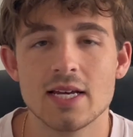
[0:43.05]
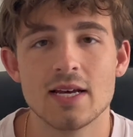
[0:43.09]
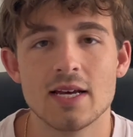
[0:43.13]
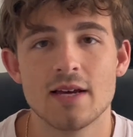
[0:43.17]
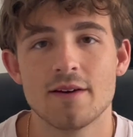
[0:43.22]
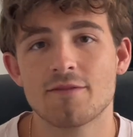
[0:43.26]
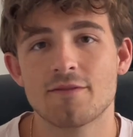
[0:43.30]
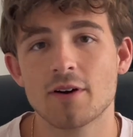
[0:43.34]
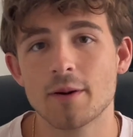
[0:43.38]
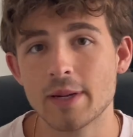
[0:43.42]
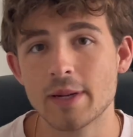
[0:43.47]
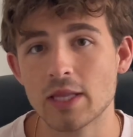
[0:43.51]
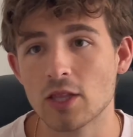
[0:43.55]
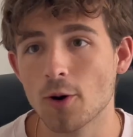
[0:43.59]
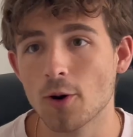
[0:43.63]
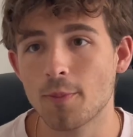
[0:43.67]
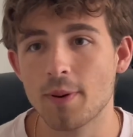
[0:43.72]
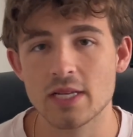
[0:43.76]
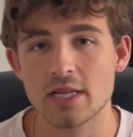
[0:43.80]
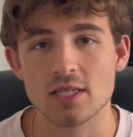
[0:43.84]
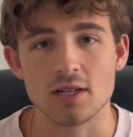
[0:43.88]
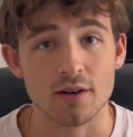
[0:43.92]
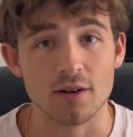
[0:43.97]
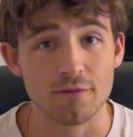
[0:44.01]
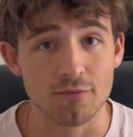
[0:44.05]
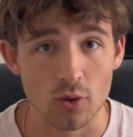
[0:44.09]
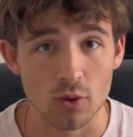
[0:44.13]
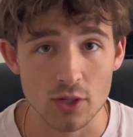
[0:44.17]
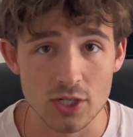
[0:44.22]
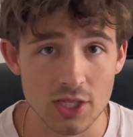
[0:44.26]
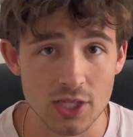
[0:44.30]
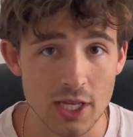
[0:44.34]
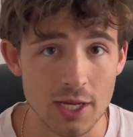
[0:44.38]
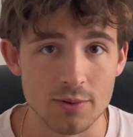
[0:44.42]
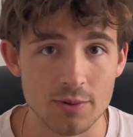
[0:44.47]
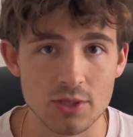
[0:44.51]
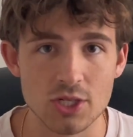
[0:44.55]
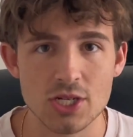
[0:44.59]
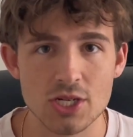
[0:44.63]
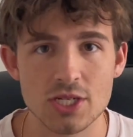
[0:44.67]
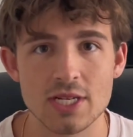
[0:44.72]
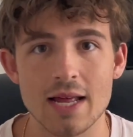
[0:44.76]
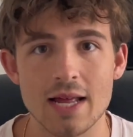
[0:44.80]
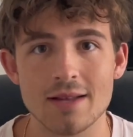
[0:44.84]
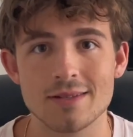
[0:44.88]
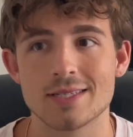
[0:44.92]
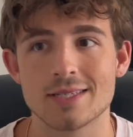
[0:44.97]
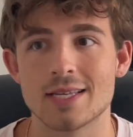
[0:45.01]
Fermin Lopez, unfortunately, it was just
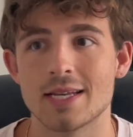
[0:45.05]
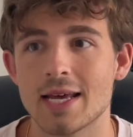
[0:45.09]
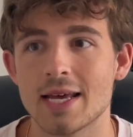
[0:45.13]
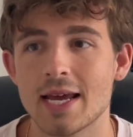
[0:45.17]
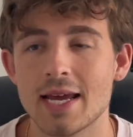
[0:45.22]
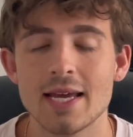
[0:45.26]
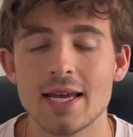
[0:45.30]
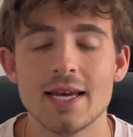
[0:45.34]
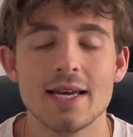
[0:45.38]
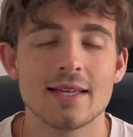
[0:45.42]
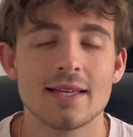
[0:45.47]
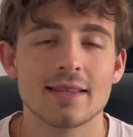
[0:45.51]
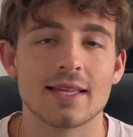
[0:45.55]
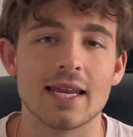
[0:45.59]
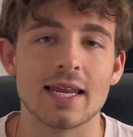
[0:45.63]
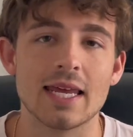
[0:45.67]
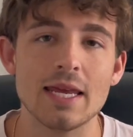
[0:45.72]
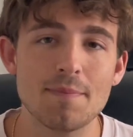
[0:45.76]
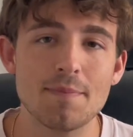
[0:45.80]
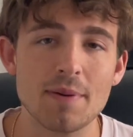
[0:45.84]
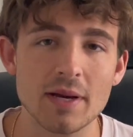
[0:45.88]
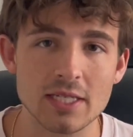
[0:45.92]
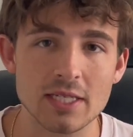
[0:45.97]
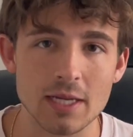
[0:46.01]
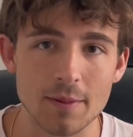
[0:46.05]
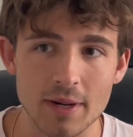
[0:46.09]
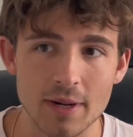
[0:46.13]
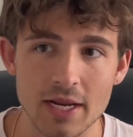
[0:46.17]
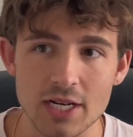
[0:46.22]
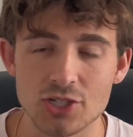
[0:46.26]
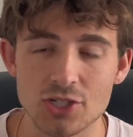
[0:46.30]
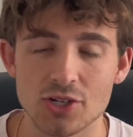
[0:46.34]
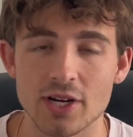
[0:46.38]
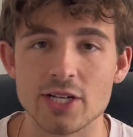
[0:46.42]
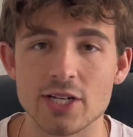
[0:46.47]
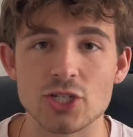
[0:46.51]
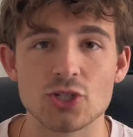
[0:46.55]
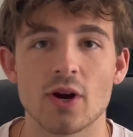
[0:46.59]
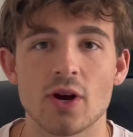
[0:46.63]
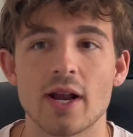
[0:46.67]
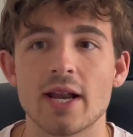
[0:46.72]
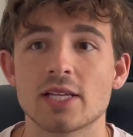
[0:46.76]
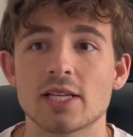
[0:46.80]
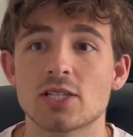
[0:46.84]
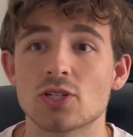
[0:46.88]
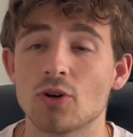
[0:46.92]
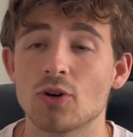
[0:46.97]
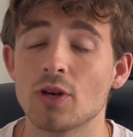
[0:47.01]
announced today that he picked up an injury in training,
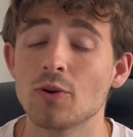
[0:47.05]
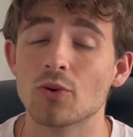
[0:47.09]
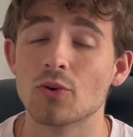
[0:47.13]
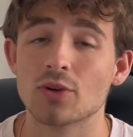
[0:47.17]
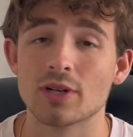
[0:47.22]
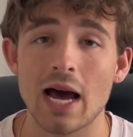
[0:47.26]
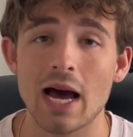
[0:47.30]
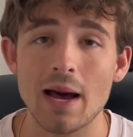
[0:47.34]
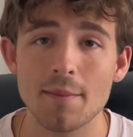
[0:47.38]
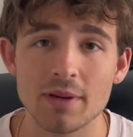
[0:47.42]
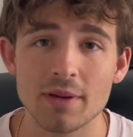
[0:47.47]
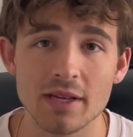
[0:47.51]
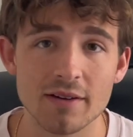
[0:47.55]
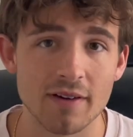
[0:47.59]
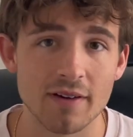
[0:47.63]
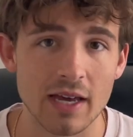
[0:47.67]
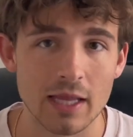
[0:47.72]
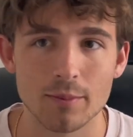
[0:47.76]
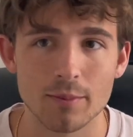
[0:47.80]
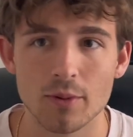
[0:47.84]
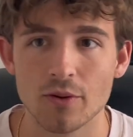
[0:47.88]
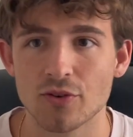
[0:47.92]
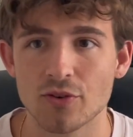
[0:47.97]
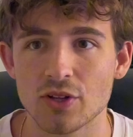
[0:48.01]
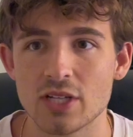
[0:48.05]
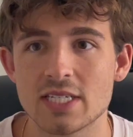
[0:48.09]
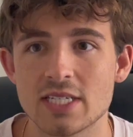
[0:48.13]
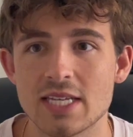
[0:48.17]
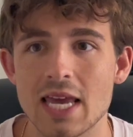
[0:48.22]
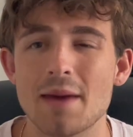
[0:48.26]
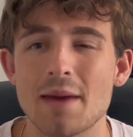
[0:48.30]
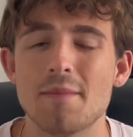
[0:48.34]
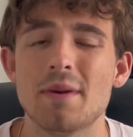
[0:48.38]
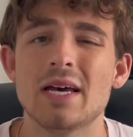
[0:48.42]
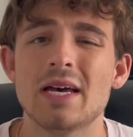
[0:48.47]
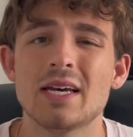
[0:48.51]
so he will not be available for this game.